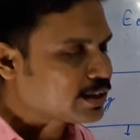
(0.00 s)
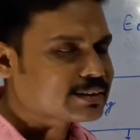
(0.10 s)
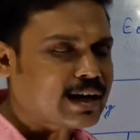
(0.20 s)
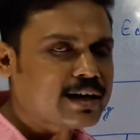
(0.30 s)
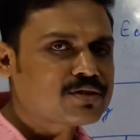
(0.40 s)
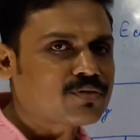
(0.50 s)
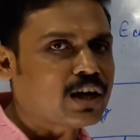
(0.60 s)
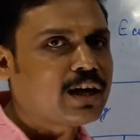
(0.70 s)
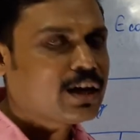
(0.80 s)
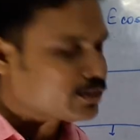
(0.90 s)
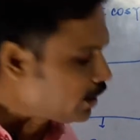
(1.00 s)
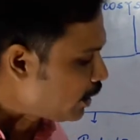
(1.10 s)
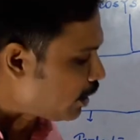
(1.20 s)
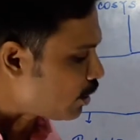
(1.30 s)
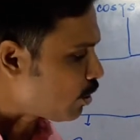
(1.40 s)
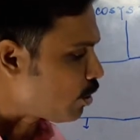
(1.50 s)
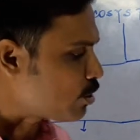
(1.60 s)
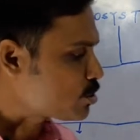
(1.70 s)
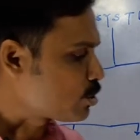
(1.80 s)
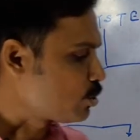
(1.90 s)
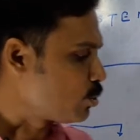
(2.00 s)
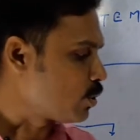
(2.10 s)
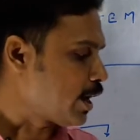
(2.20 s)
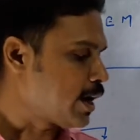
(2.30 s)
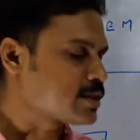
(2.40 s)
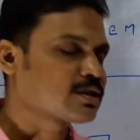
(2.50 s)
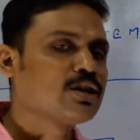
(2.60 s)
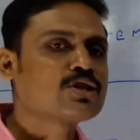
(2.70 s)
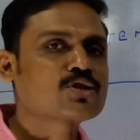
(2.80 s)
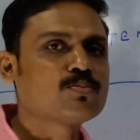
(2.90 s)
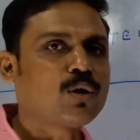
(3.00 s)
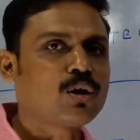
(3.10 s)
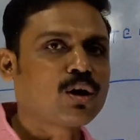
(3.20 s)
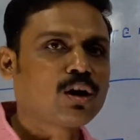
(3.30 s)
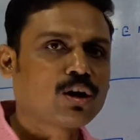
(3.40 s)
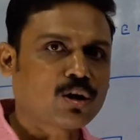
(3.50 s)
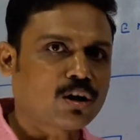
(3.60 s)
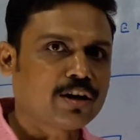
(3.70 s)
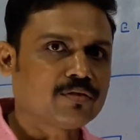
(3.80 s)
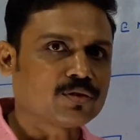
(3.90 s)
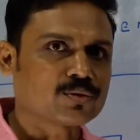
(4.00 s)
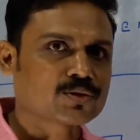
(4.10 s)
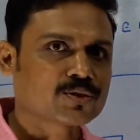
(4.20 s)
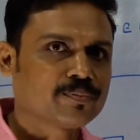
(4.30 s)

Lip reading: that is why they are also known as small carnivores.